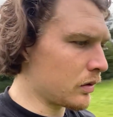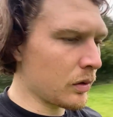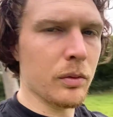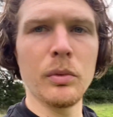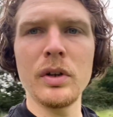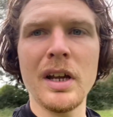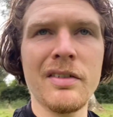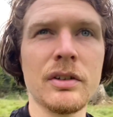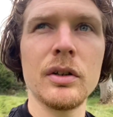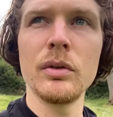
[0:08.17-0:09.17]
on a Monday
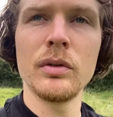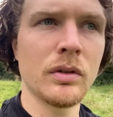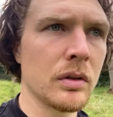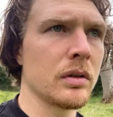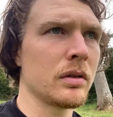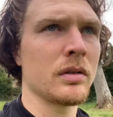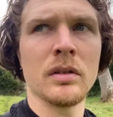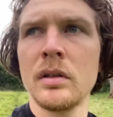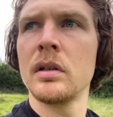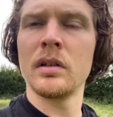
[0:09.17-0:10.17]
afternoon.
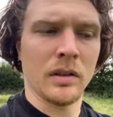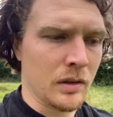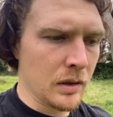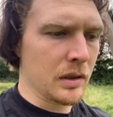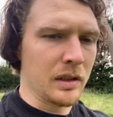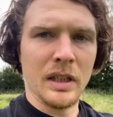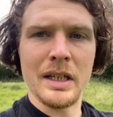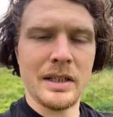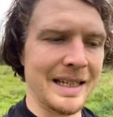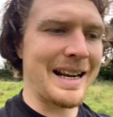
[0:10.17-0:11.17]

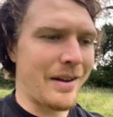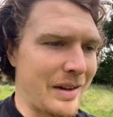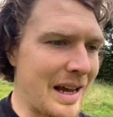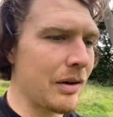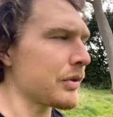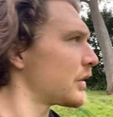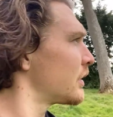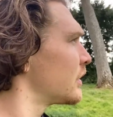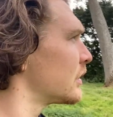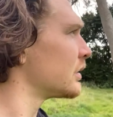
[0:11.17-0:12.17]
Needed to get out the house.
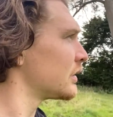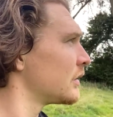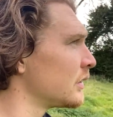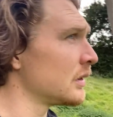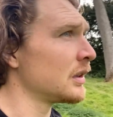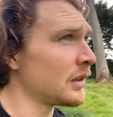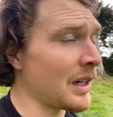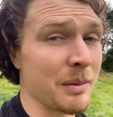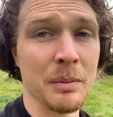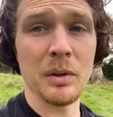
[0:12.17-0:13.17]

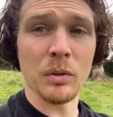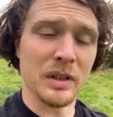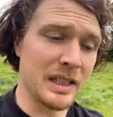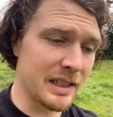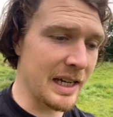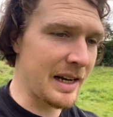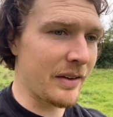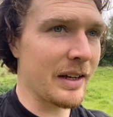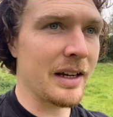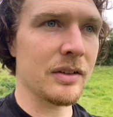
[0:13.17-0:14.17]
I mean, we all need to get
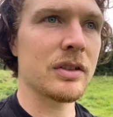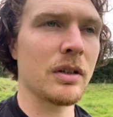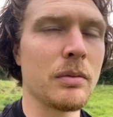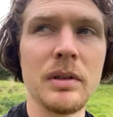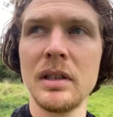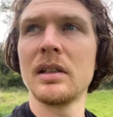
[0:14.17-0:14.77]
out the house, don't we?